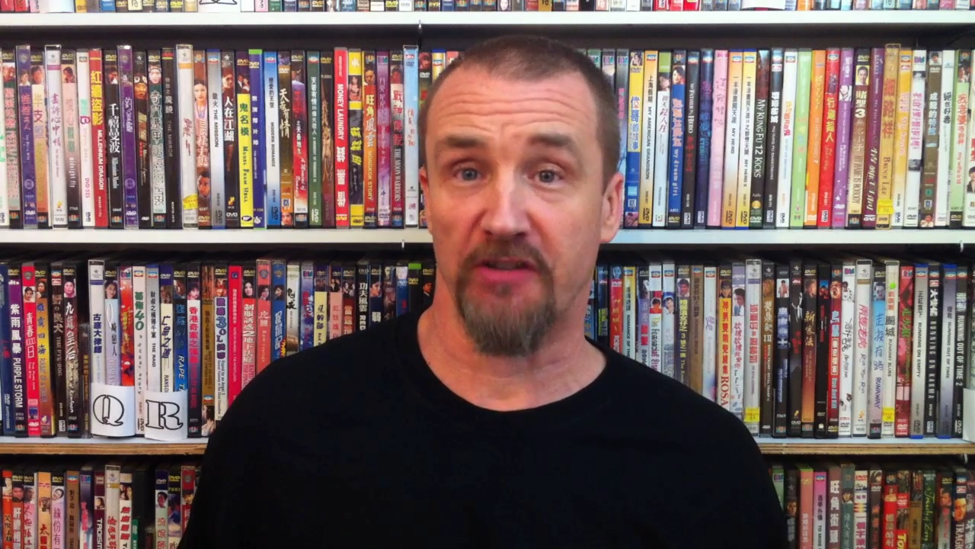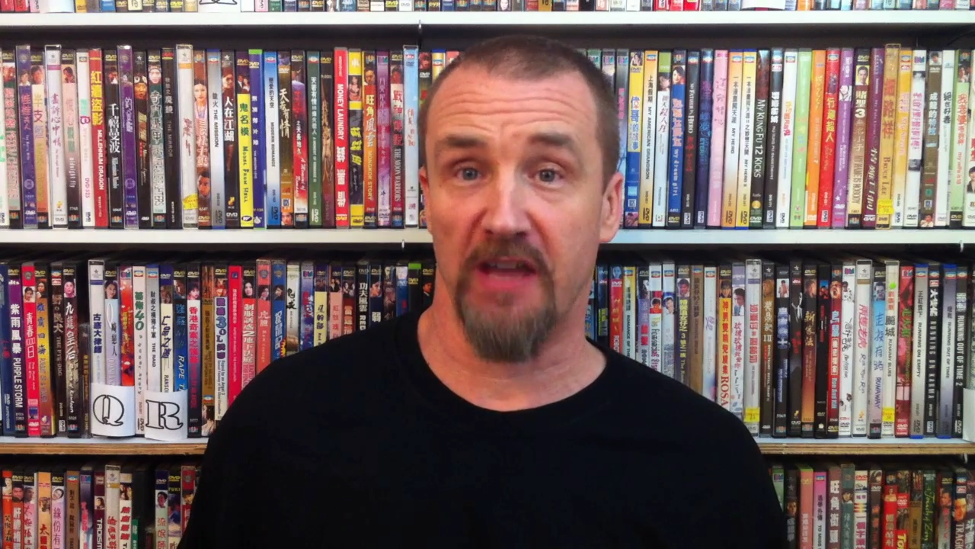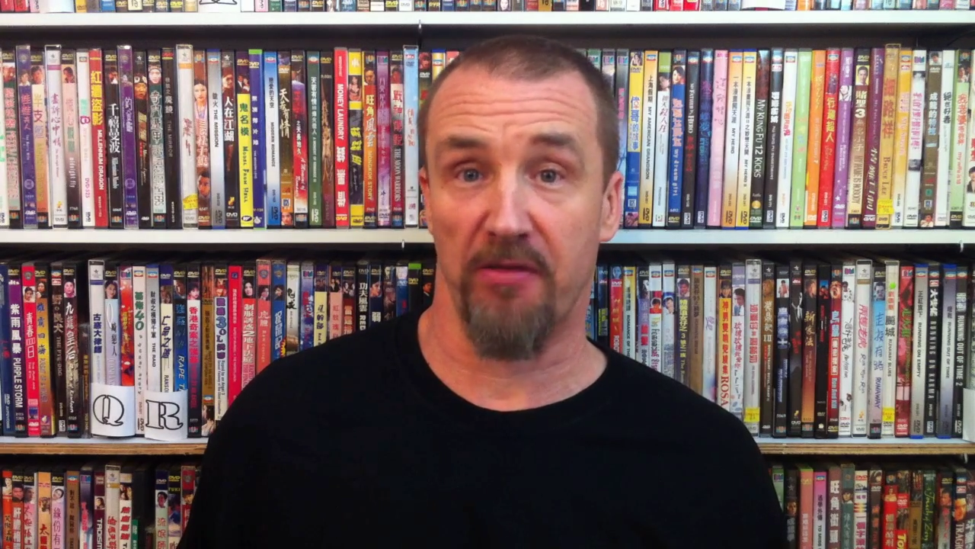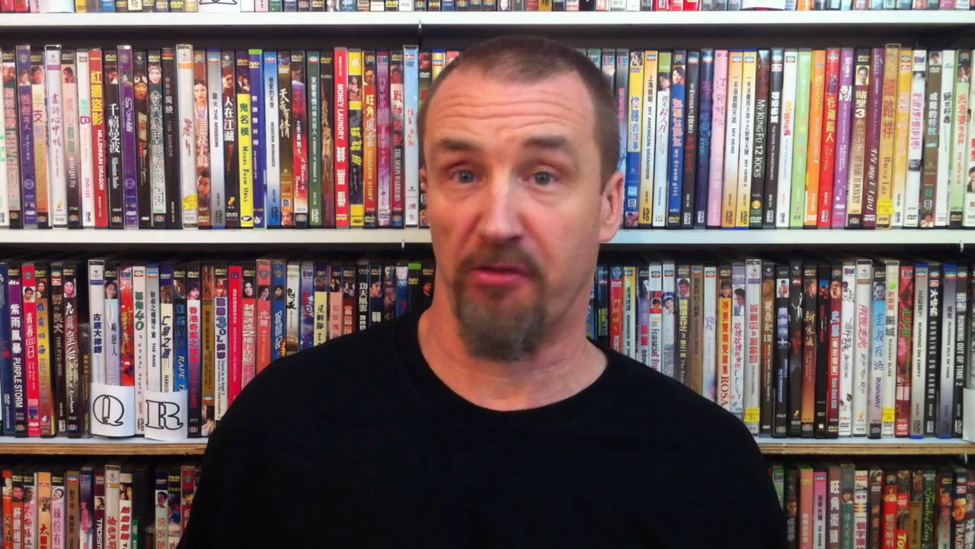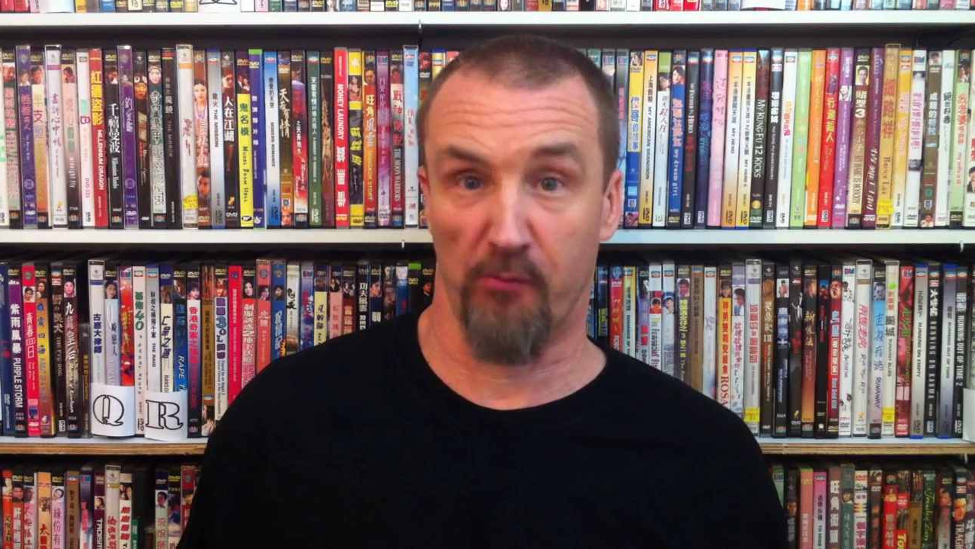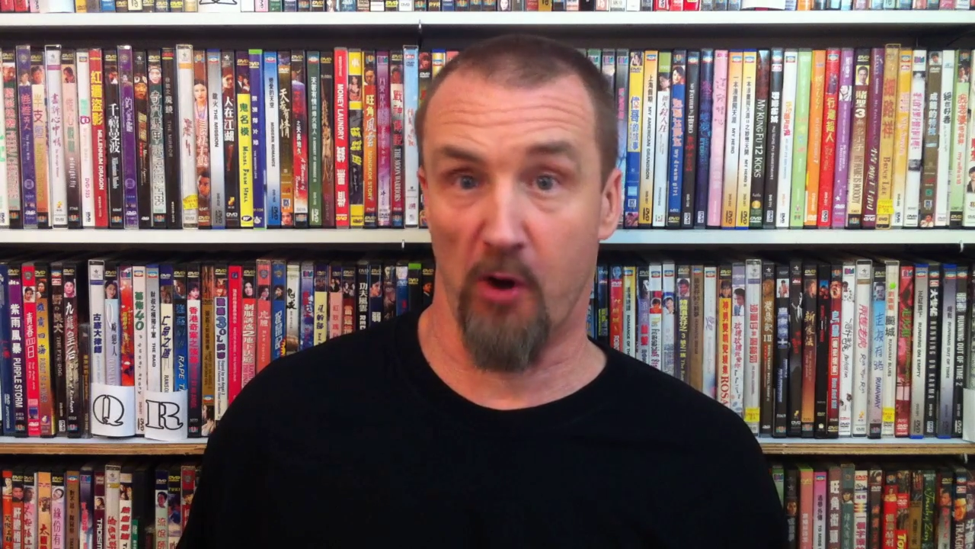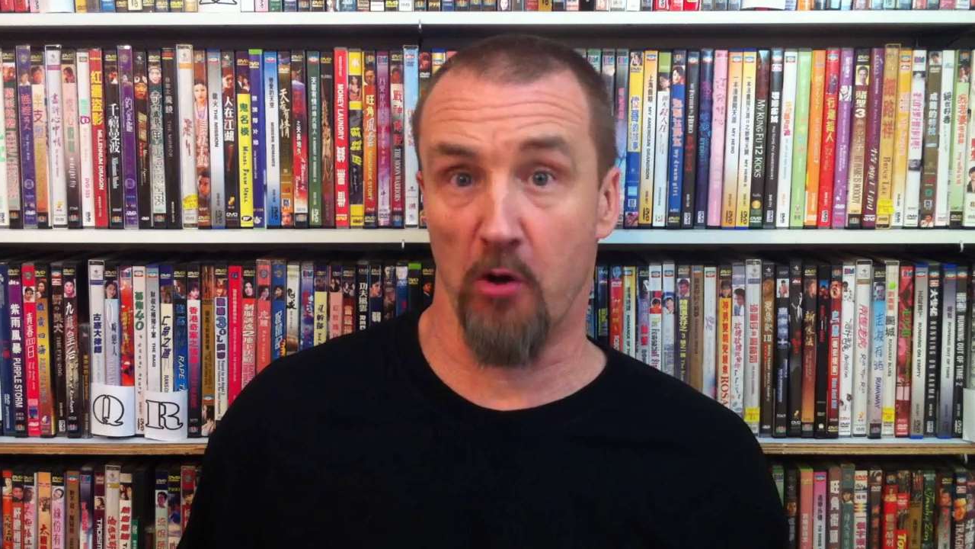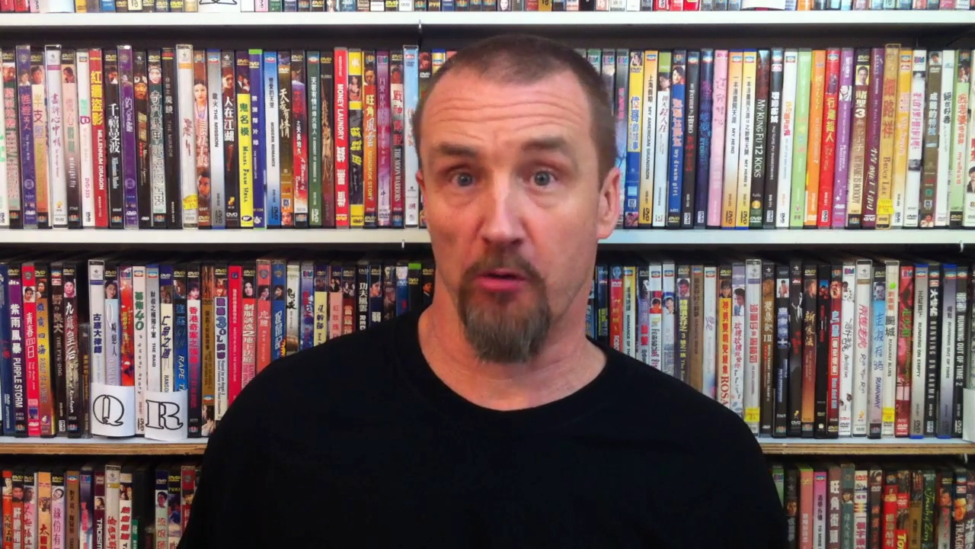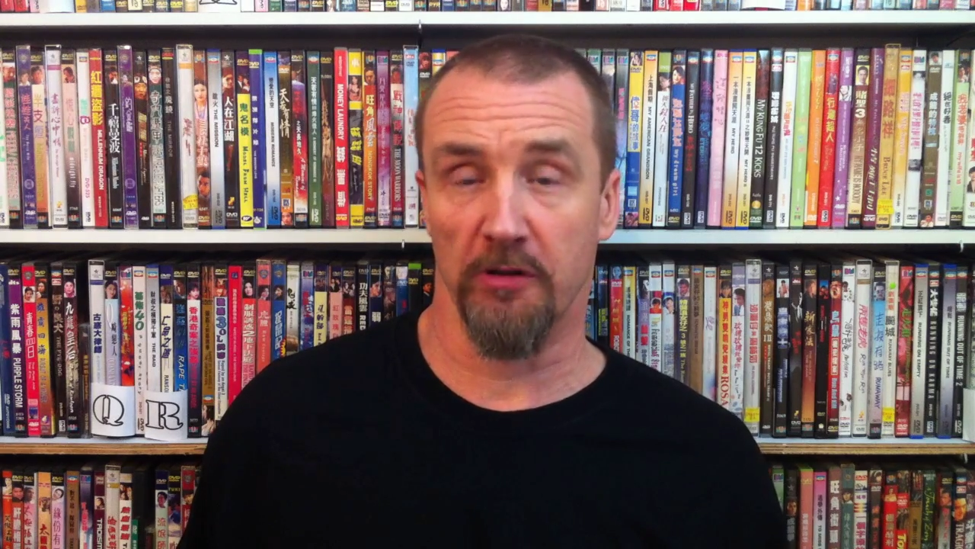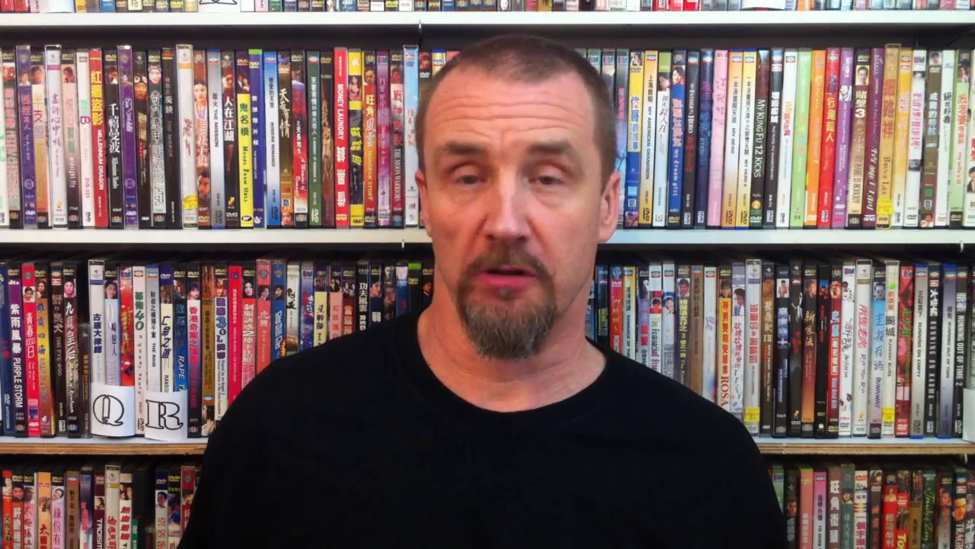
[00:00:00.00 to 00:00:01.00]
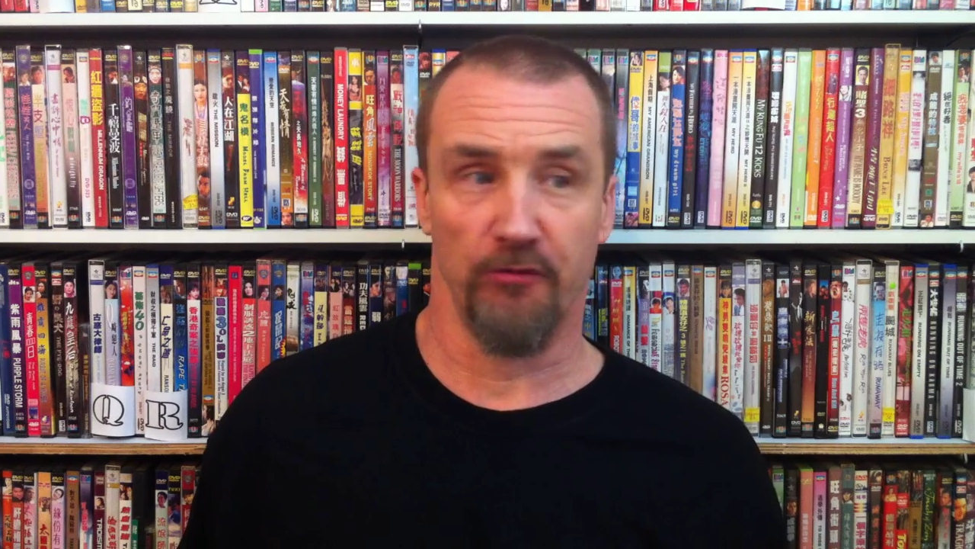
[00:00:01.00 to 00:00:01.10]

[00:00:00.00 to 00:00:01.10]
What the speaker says: get thrown,